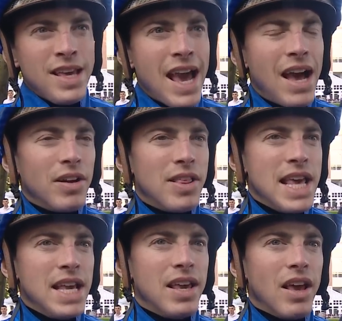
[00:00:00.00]
that? Yeah, and I
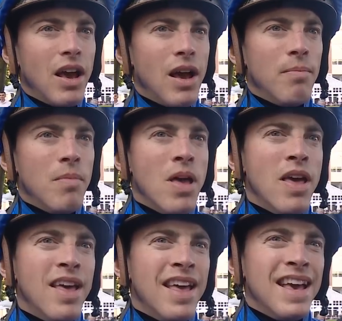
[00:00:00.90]
think. Um,
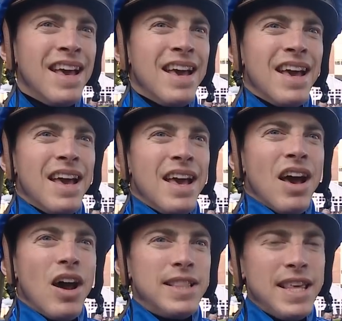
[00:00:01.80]

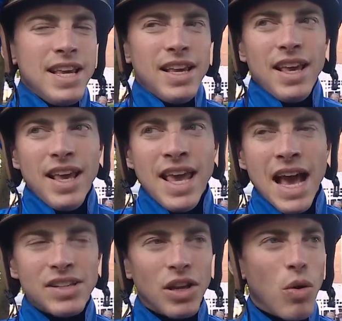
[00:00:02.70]
I think he
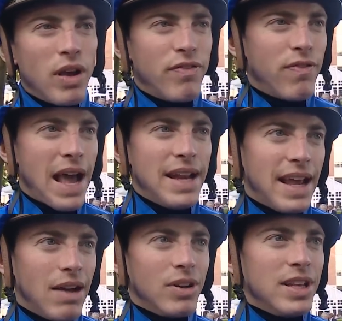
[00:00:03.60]
hasn't quite flattened
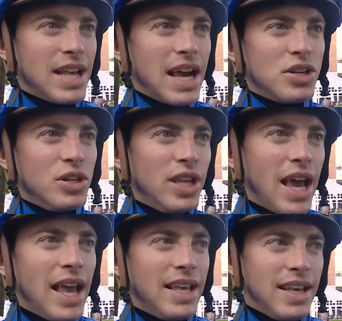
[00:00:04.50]
out in his action
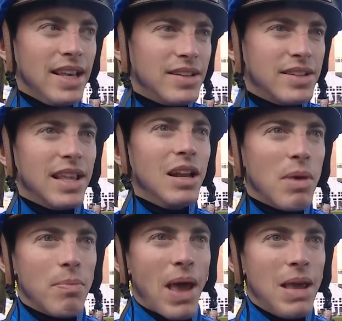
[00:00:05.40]
yet. He is still a
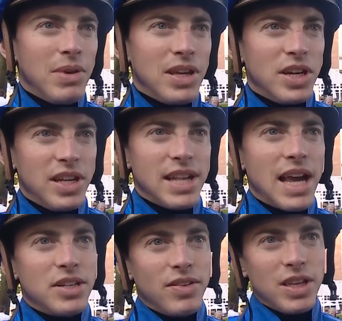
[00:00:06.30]
bit babyish in his
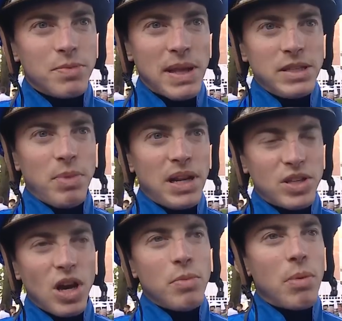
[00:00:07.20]
action, that he spends a bit of
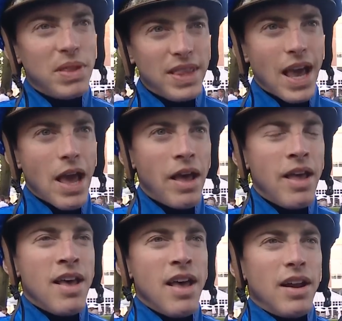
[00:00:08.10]
time up in the air.
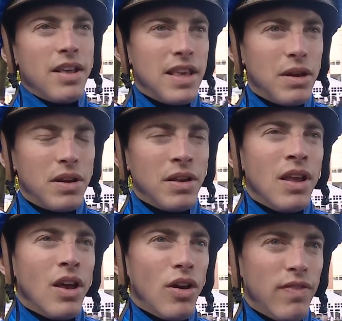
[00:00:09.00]
And I think
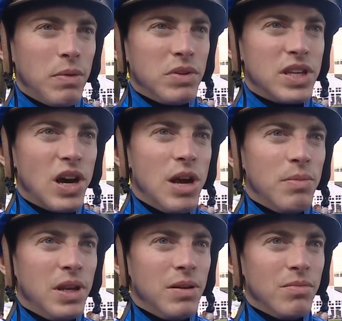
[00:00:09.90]
hopefully with time
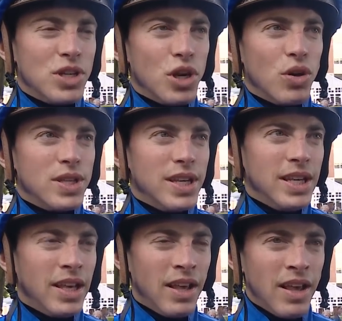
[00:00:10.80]
and
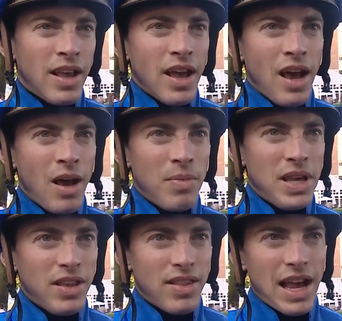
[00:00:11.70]
maturity, um,
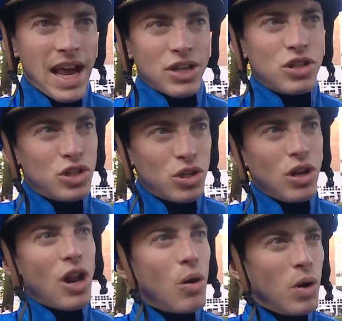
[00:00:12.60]
he, that action should
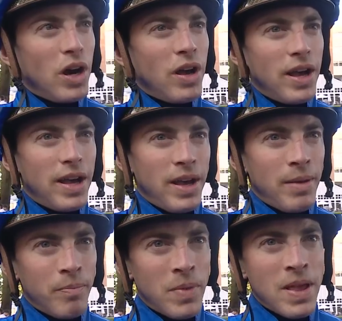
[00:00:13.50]
lower.
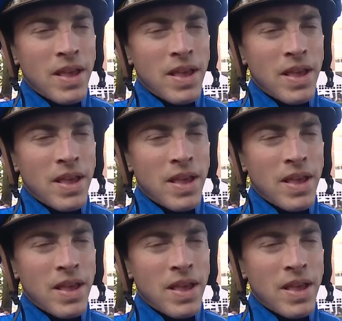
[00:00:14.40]
Um,